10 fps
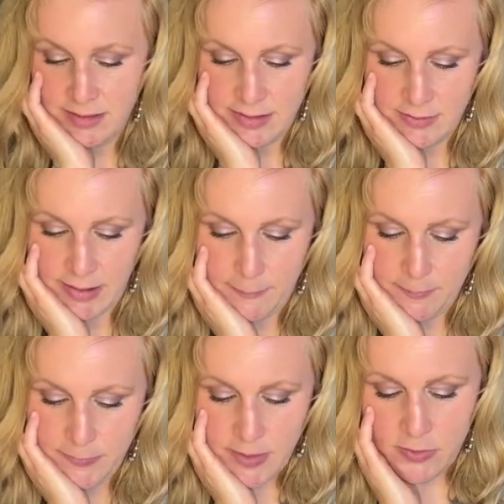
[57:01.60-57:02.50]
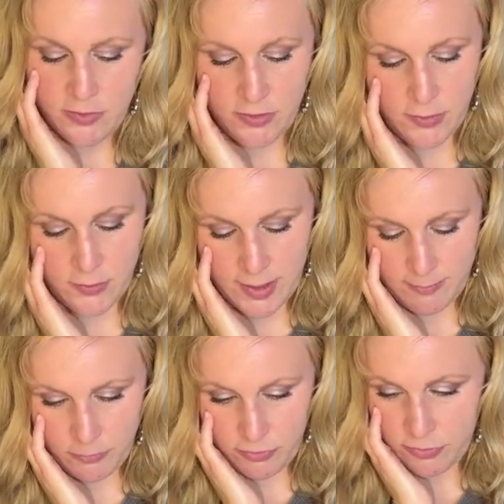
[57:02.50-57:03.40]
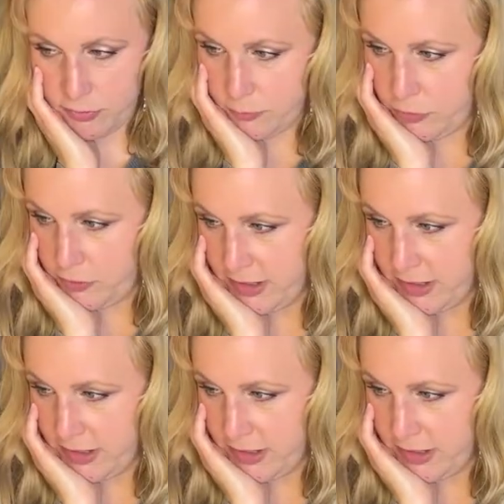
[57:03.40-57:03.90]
Okay, so do you